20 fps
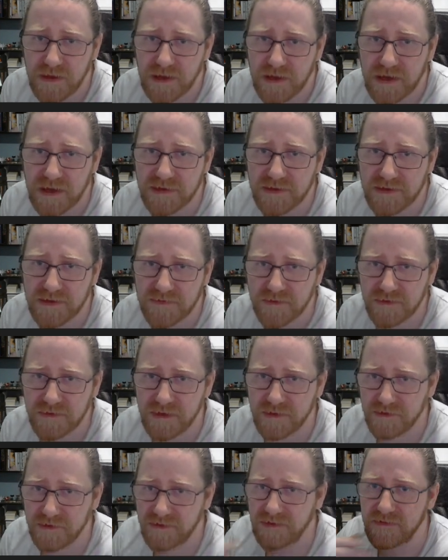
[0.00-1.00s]
And that's
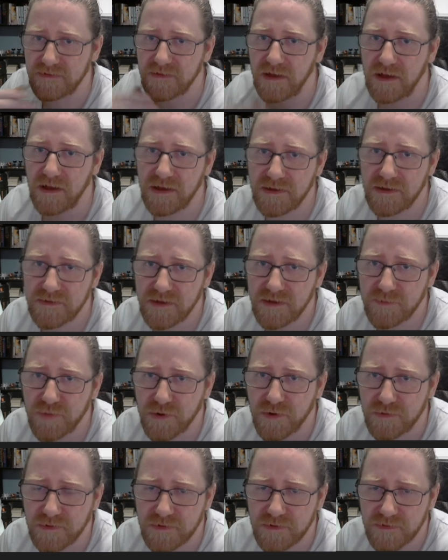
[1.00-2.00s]
gonna deny the
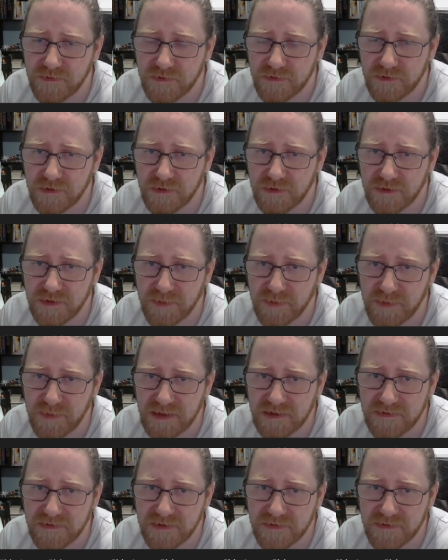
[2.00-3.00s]
opponents the
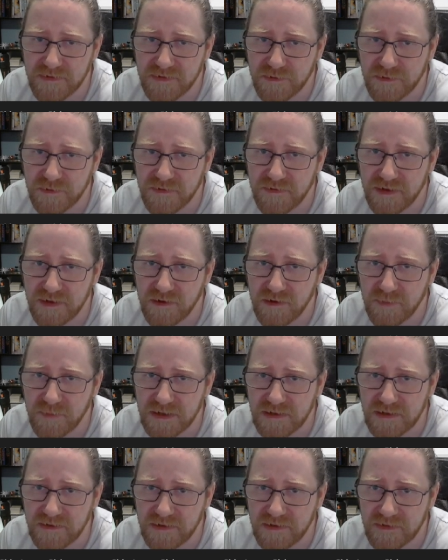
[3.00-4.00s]
ability to use their
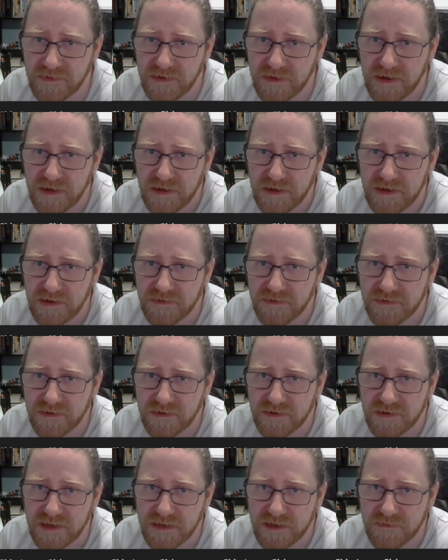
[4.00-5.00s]
abilities. It's
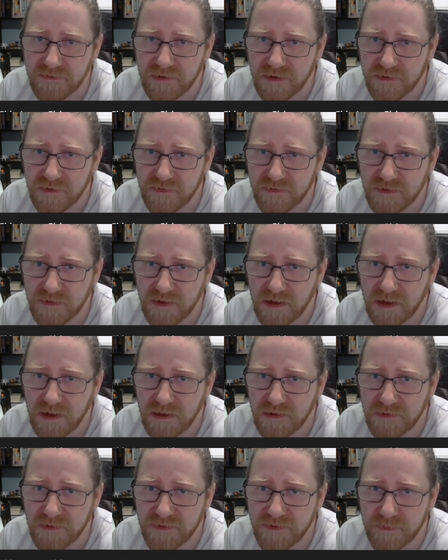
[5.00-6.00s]
gonna give us a
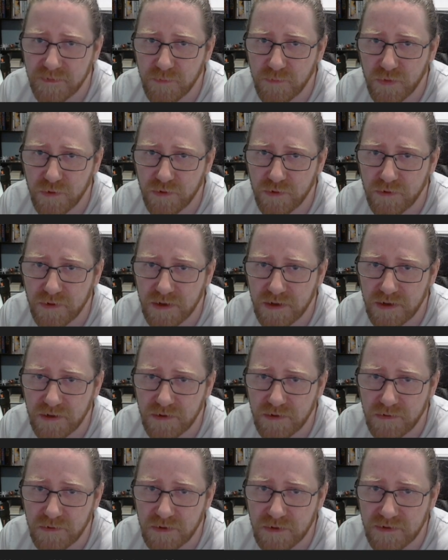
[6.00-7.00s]
lot more
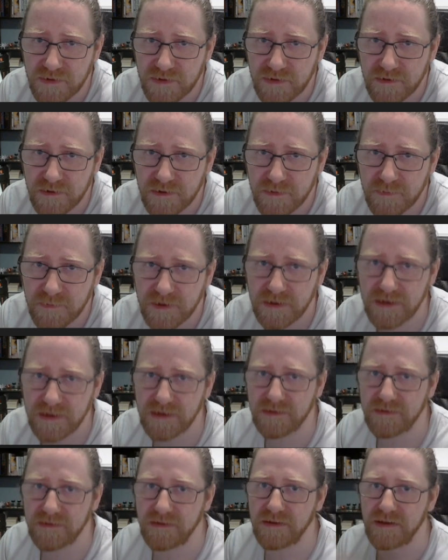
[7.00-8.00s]
gold income,
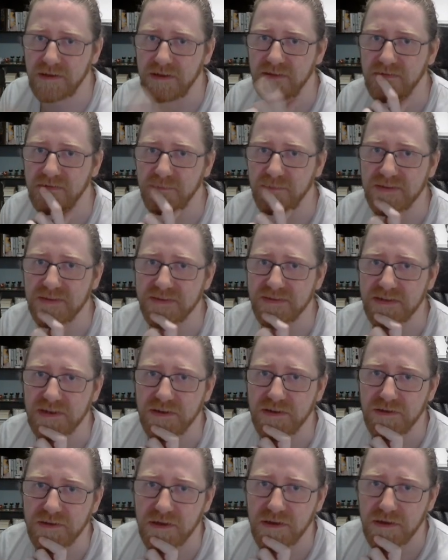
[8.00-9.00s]
and it's basically
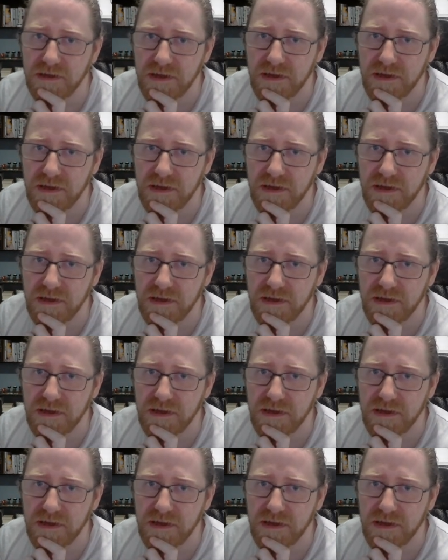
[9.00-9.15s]
gonna